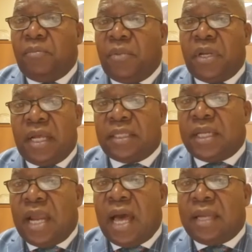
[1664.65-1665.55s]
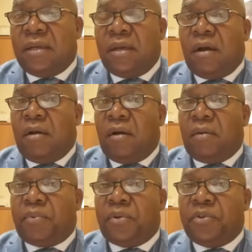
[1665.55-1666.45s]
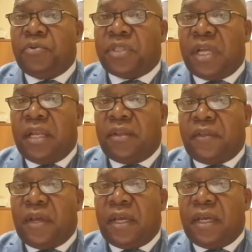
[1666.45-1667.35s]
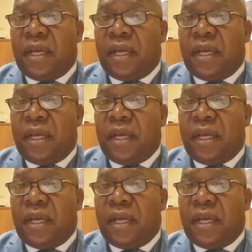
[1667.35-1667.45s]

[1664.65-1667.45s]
but it has not produced anything.